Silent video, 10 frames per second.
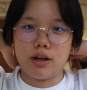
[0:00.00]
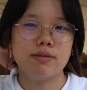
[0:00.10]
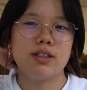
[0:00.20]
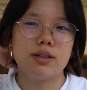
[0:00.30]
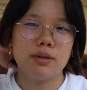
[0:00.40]
I've
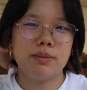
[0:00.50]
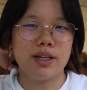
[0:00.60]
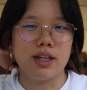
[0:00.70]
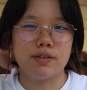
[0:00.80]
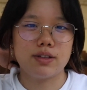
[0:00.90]
been sleeping on
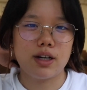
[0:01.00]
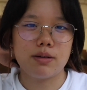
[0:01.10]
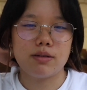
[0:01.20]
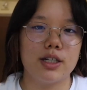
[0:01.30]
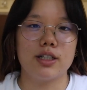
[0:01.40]
my left
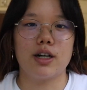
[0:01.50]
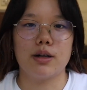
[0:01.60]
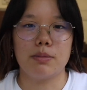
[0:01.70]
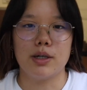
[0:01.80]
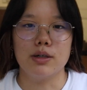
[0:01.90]
side because I got
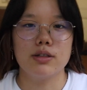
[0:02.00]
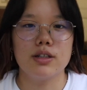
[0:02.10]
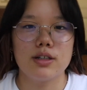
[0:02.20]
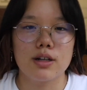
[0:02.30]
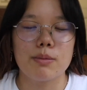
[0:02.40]
a
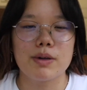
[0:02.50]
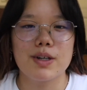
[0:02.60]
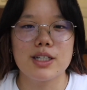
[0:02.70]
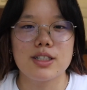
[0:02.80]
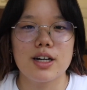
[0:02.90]
piercing on my
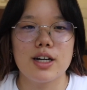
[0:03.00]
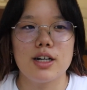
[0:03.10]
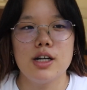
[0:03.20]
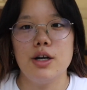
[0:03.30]
right side,